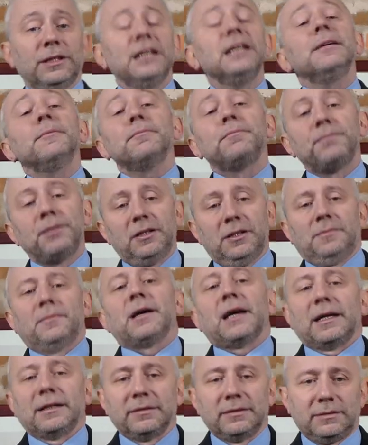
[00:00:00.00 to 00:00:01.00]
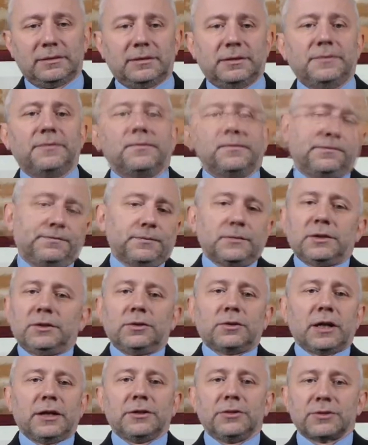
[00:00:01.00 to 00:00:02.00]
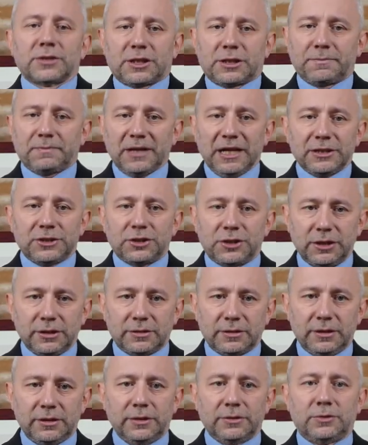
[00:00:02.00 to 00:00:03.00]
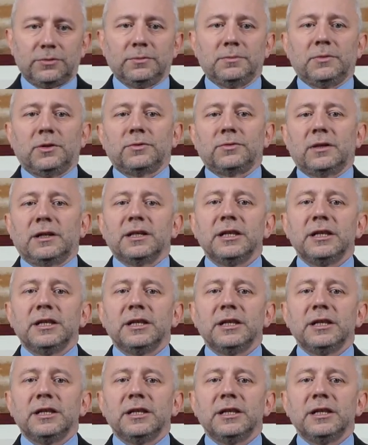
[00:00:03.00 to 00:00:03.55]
implement? You can use a spreadsheet to model